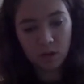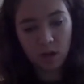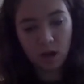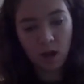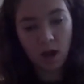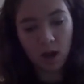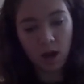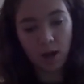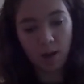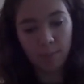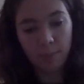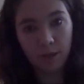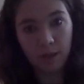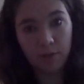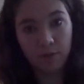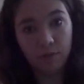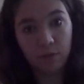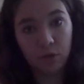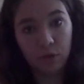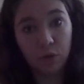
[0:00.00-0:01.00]
um,
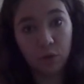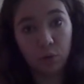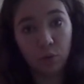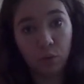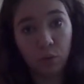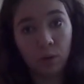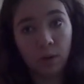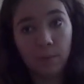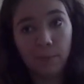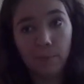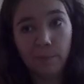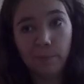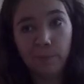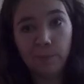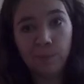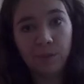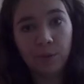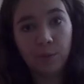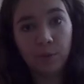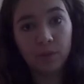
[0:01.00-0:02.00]
if you
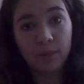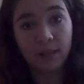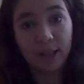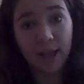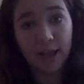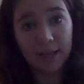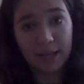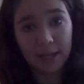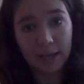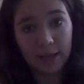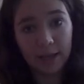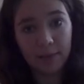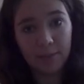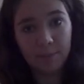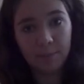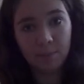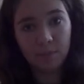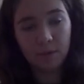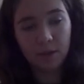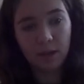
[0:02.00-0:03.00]
would like it
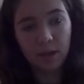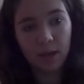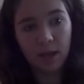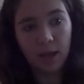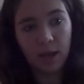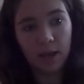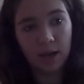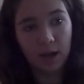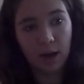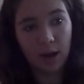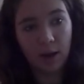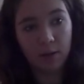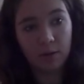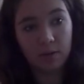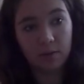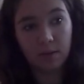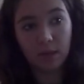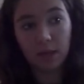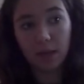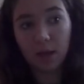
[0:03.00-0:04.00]
and I
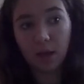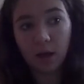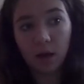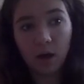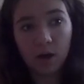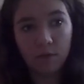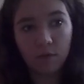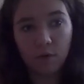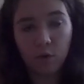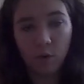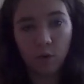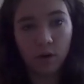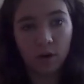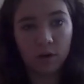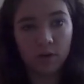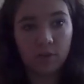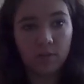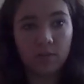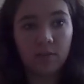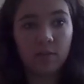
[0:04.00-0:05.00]
was like, of
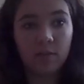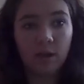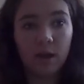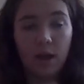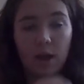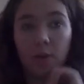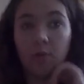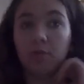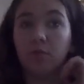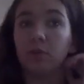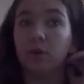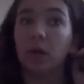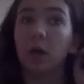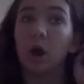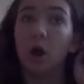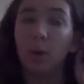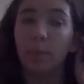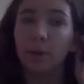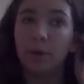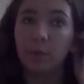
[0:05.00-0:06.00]
course, I was doing
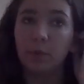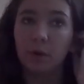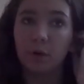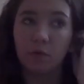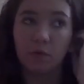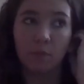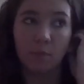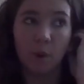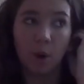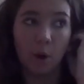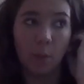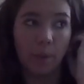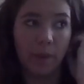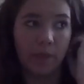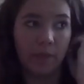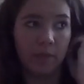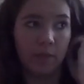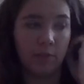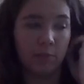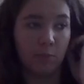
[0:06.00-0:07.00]
all my work from home at
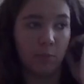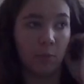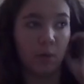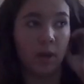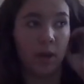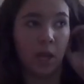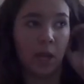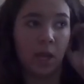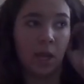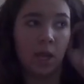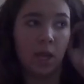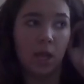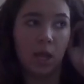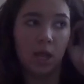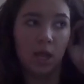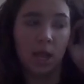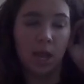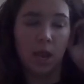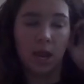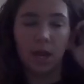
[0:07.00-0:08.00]
this point,
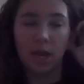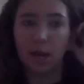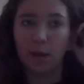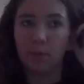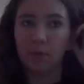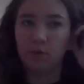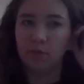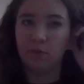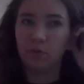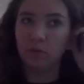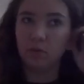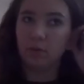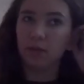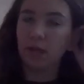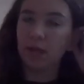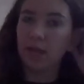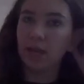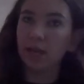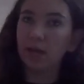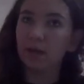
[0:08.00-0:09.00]
and I would do
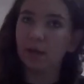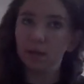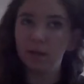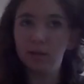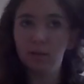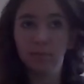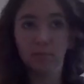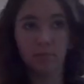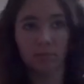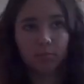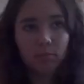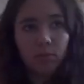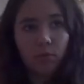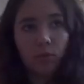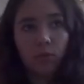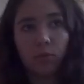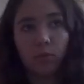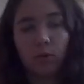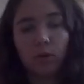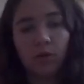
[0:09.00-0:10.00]
like
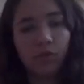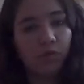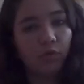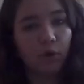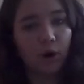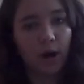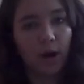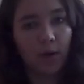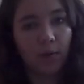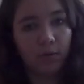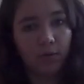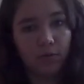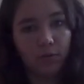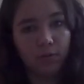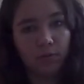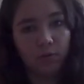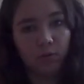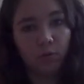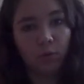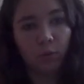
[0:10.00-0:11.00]
three to four hours of
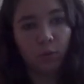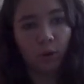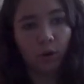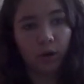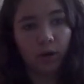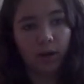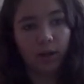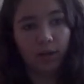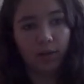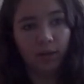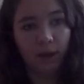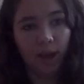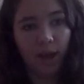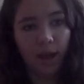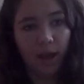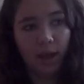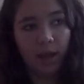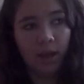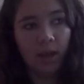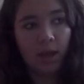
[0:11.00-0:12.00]
schoolwork a
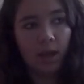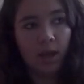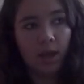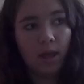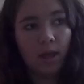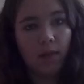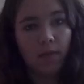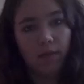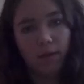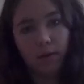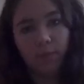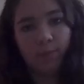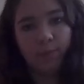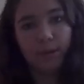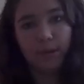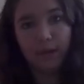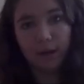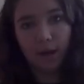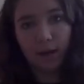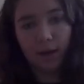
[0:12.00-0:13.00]
day and then be
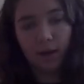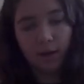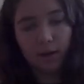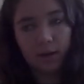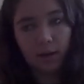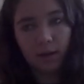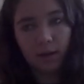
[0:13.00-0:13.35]
done.